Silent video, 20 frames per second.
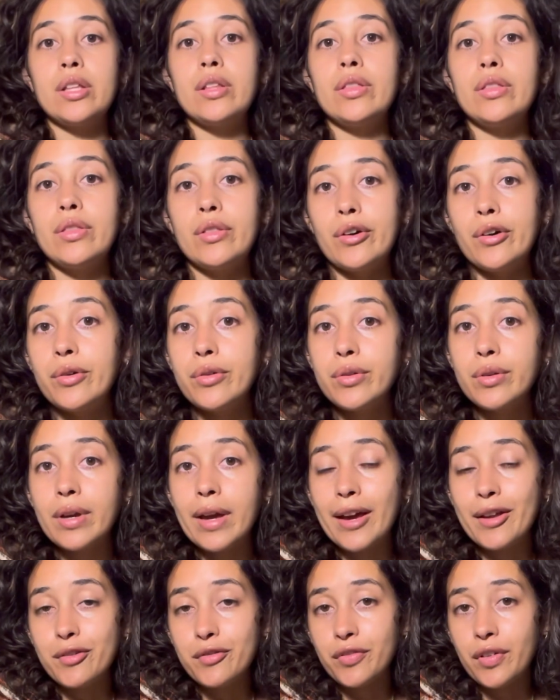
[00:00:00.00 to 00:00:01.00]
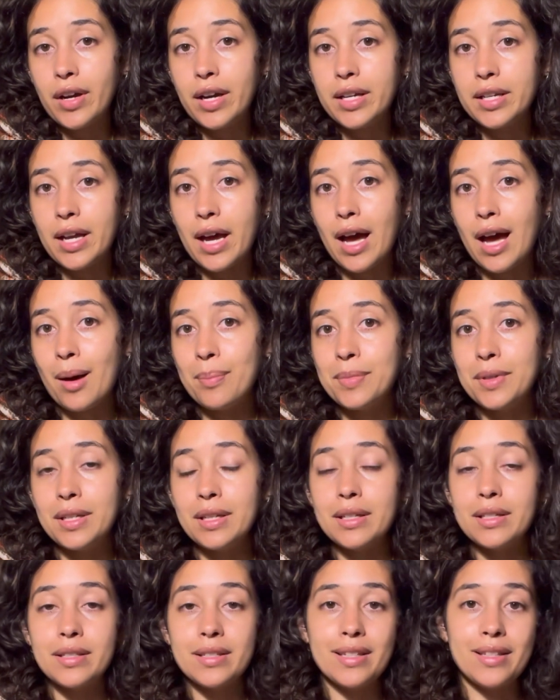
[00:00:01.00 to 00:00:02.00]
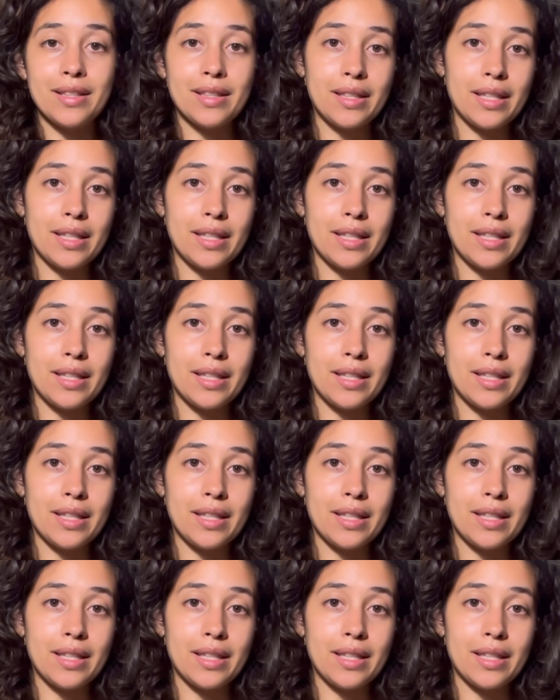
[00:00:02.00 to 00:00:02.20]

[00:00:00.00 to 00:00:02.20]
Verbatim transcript: though you can find happiness in